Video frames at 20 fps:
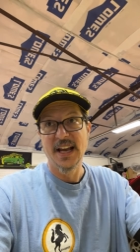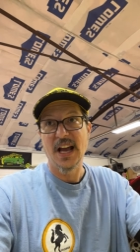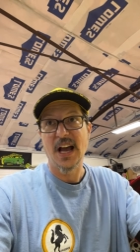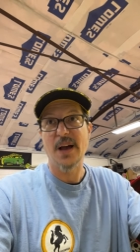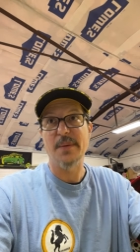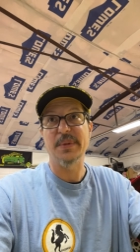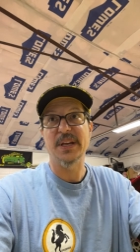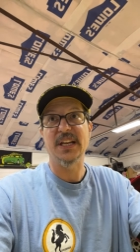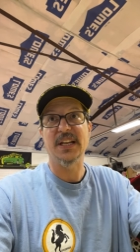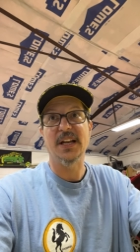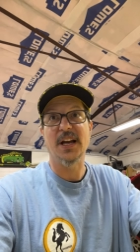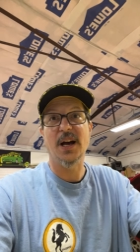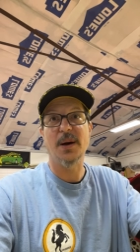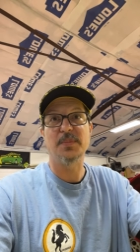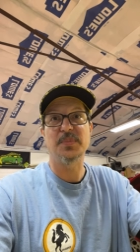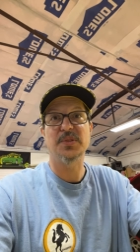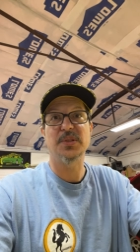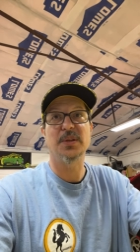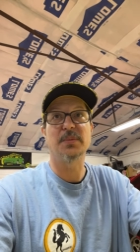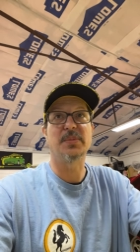I mean,
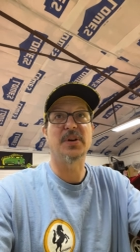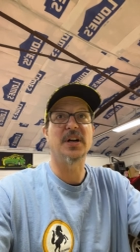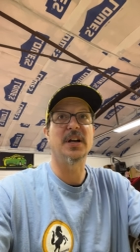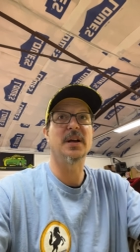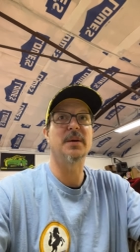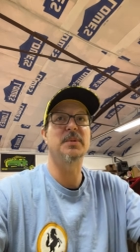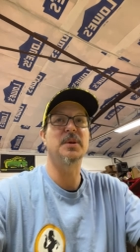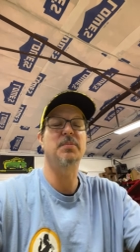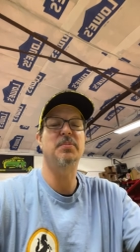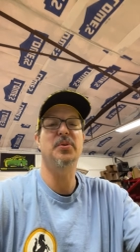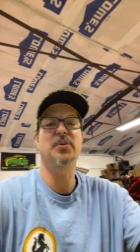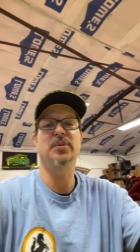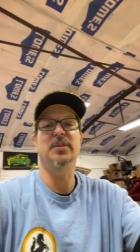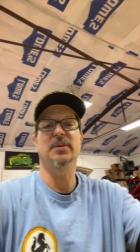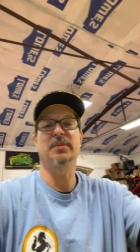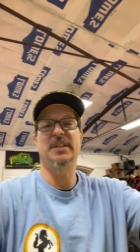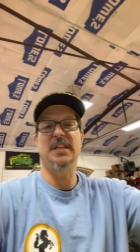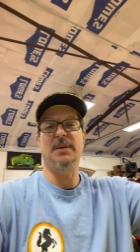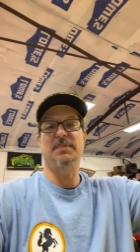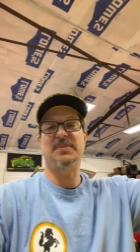up to the brim. You pull the
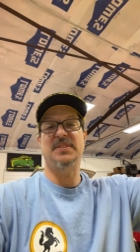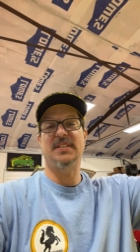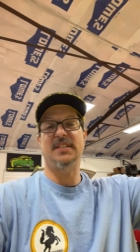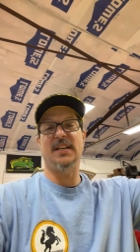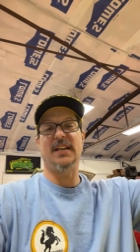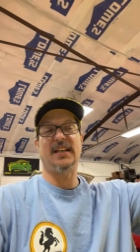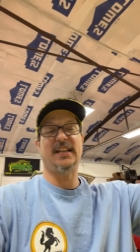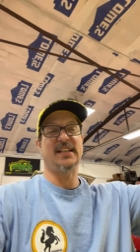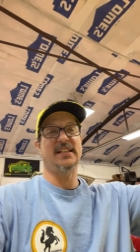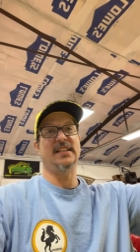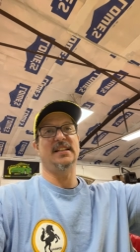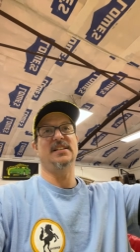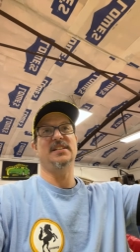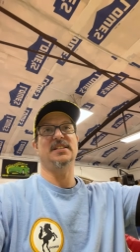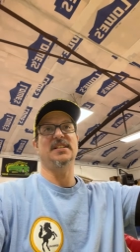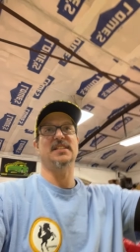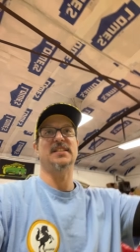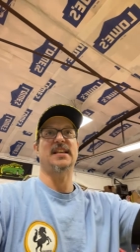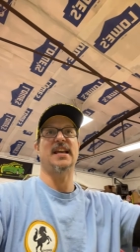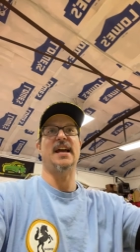dipstick, and there's
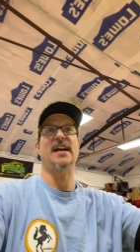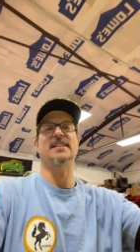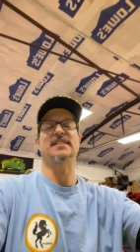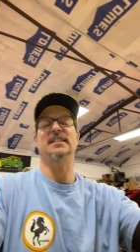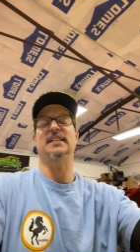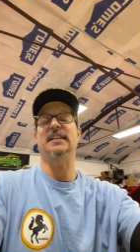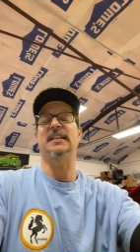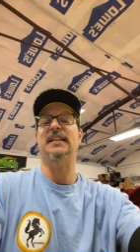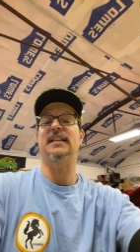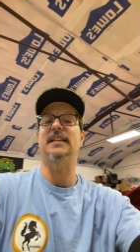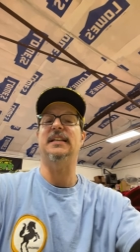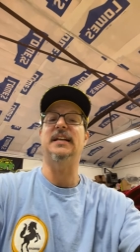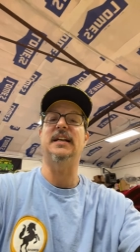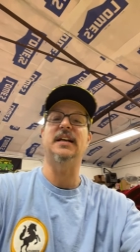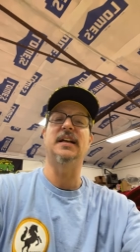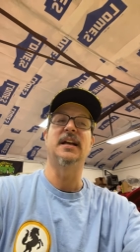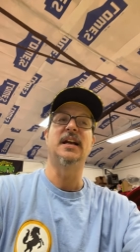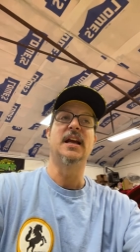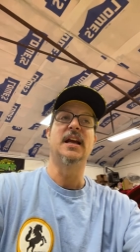just gasoline in there.